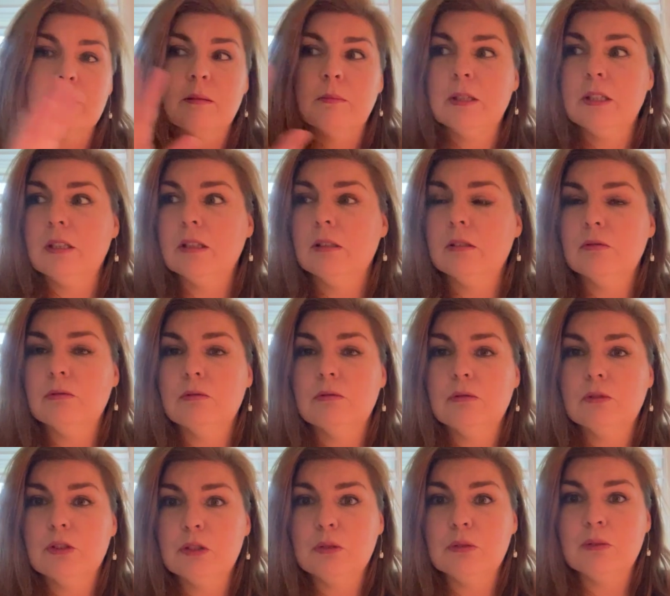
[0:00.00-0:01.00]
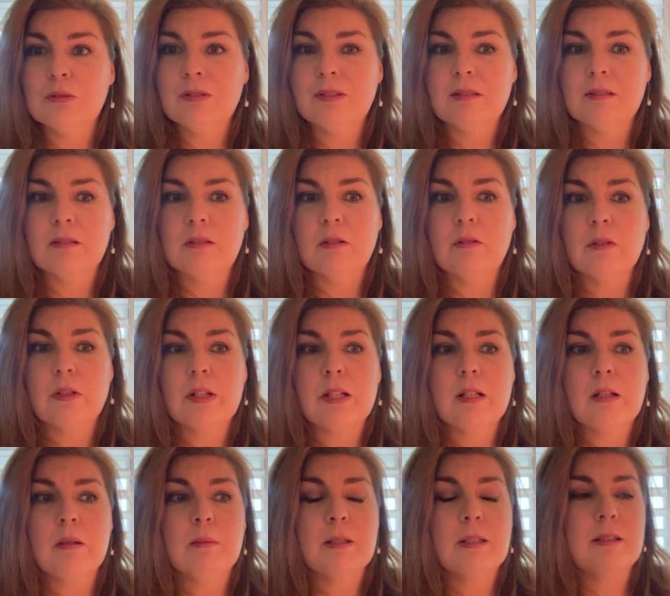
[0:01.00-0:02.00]
Let me choose this over
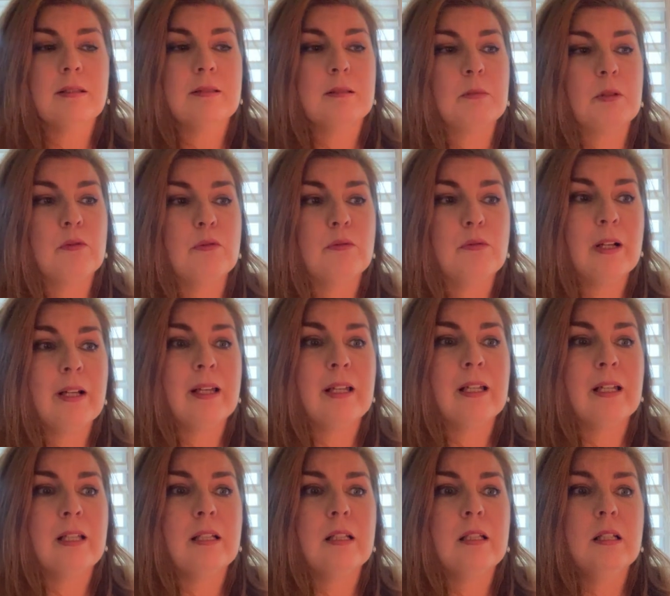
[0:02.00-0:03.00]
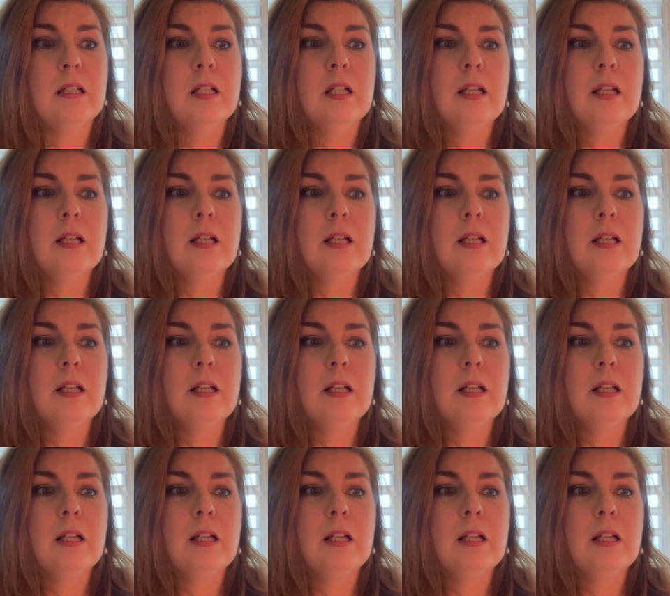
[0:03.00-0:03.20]
here because I'm afraid